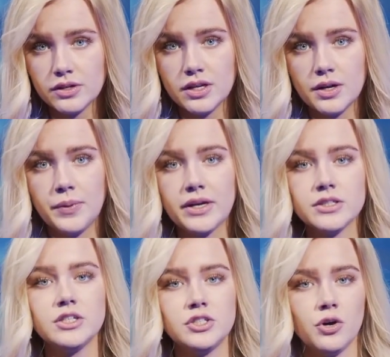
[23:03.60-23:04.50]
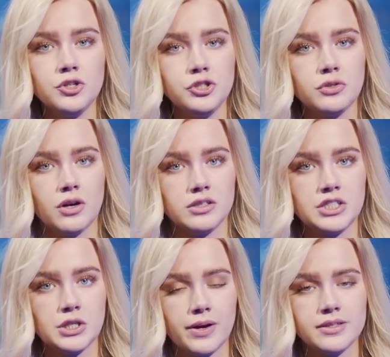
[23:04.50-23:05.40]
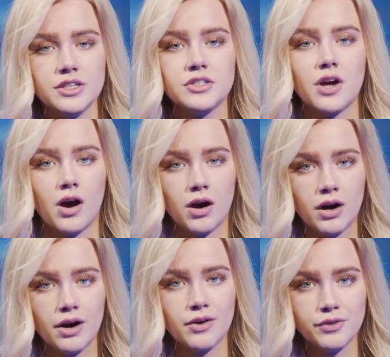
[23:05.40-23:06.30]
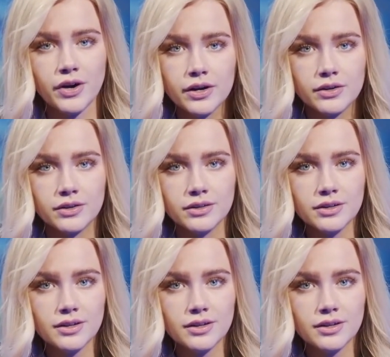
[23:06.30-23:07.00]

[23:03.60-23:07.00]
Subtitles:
Because the social consequences are real.